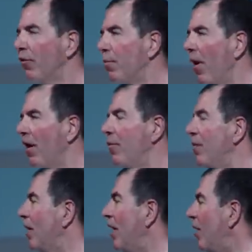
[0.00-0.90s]

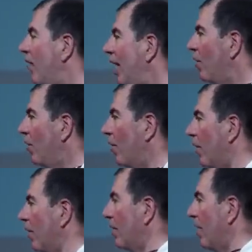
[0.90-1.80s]
Responsibility is
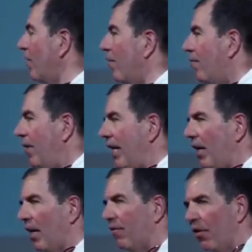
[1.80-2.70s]
internal. It's a
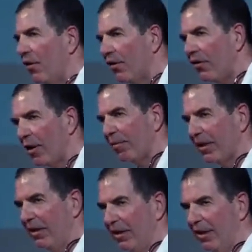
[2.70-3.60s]
feeling of ownership
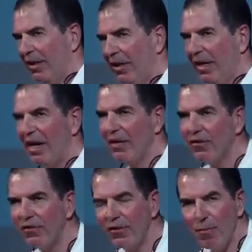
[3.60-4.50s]
and
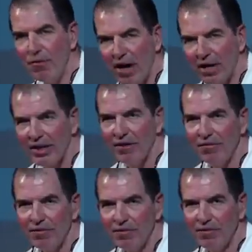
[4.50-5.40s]
it's
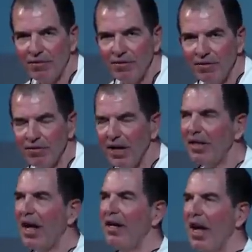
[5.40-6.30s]
subjective.
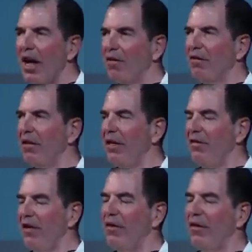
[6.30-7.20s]
Write that down. He
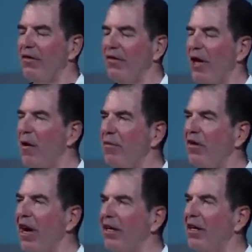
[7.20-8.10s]
says it's
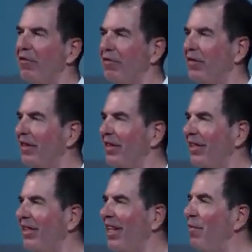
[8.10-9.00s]
subjective.
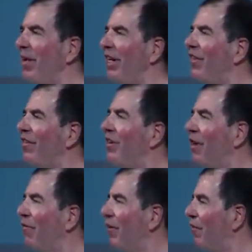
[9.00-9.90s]
That means it's
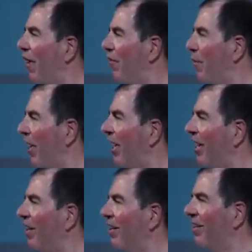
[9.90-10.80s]
different for everybody.